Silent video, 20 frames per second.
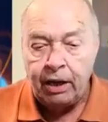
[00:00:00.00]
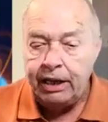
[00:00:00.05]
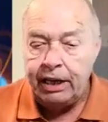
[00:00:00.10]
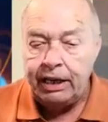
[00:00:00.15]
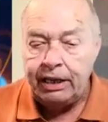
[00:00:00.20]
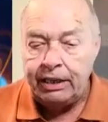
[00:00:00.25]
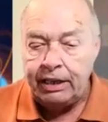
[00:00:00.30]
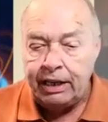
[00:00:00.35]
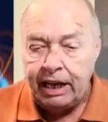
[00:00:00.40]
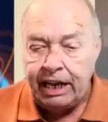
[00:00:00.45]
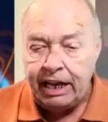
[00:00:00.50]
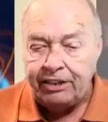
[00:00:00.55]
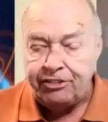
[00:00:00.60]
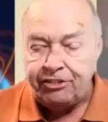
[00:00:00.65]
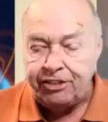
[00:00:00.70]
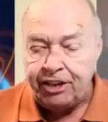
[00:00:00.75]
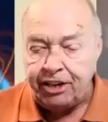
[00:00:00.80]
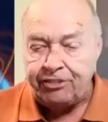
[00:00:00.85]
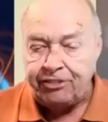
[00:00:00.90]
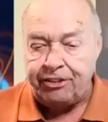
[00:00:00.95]
in
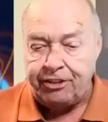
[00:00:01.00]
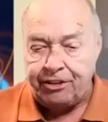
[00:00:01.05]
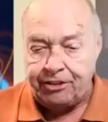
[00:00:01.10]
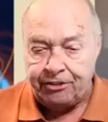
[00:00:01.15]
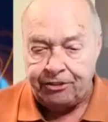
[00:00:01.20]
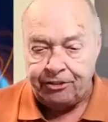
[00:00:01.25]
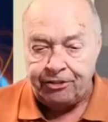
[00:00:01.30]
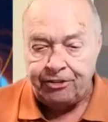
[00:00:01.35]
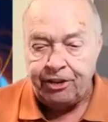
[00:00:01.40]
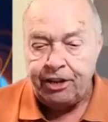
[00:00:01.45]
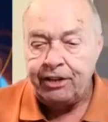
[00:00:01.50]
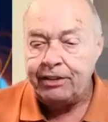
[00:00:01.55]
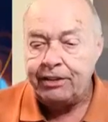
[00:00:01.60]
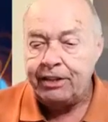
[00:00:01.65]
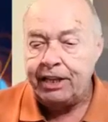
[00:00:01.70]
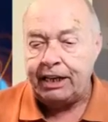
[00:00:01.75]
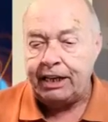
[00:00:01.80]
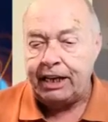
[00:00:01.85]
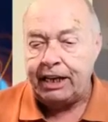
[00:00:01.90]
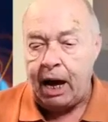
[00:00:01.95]
existence
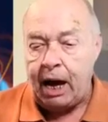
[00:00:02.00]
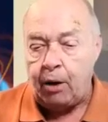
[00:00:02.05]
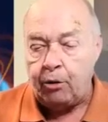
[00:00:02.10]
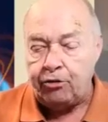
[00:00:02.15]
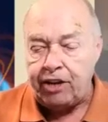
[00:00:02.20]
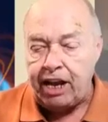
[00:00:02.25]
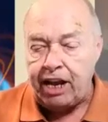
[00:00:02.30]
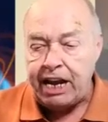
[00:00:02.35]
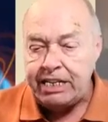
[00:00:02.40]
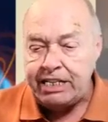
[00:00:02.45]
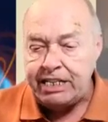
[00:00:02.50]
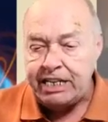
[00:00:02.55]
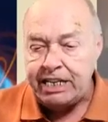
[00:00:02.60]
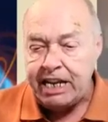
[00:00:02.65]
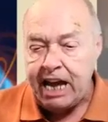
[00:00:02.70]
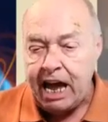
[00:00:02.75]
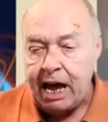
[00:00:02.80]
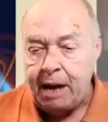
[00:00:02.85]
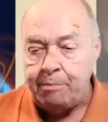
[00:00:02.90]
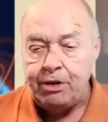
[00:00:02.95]
that allows
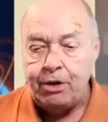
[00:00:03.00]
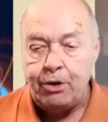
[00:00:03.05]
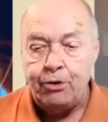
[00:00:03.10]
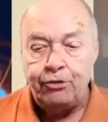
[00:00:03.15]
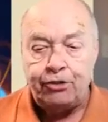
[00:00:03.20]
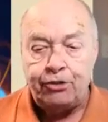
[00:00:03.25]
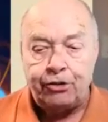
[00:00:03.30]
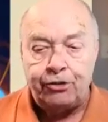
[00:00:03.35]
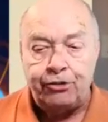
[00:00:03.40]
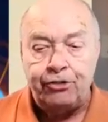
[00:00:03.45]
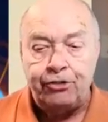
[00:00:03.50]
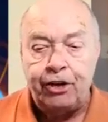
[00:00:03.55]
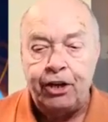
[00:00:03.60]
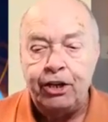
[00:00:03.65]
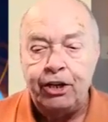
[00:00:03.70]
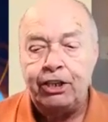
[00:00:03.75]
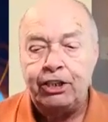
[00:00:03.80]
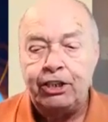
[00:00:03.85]
ATM users